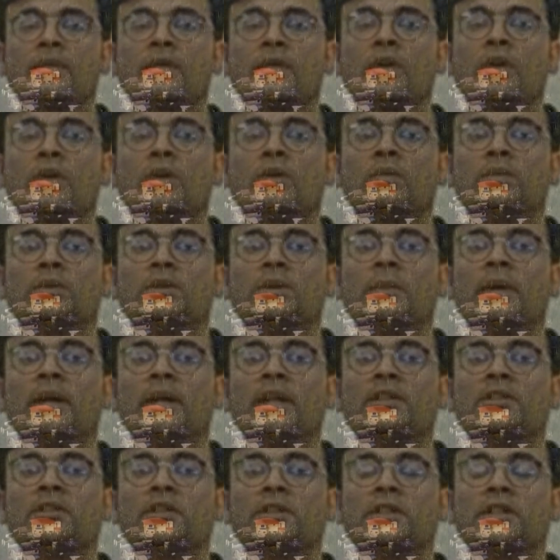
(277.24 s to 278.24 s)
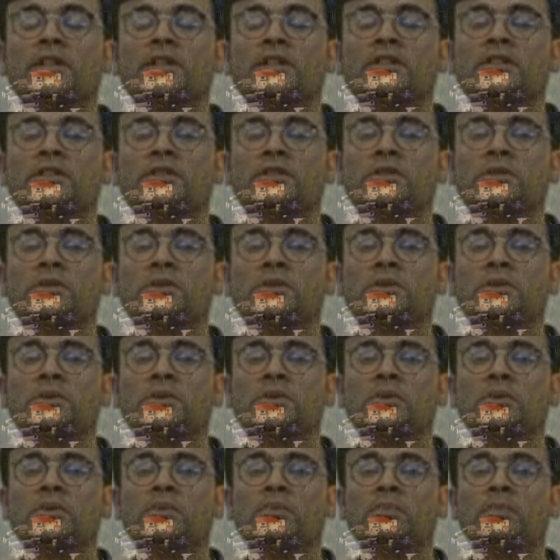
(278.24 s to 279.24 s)
or the manager is
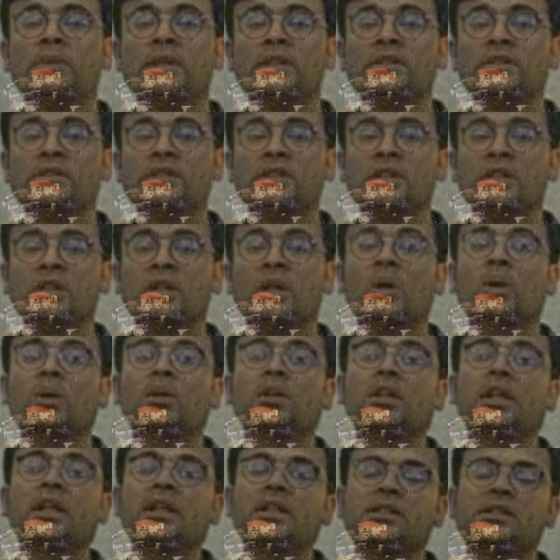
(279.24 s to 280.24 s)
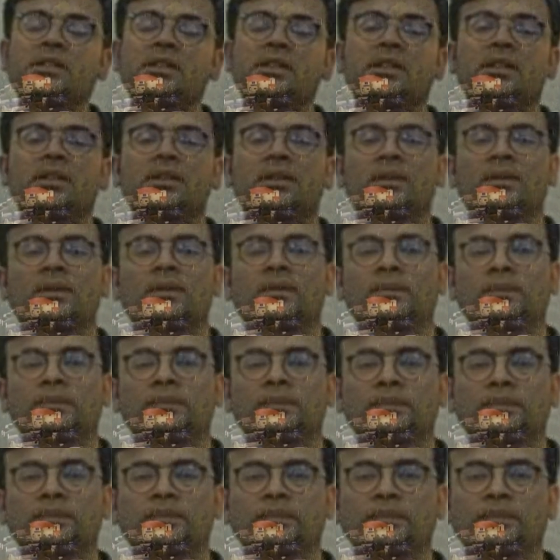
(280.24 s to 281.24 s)
too busy or lazy.
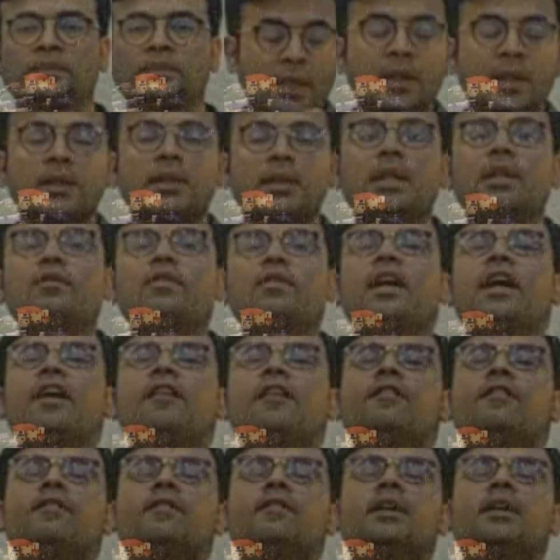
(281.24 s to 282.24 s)
Then we have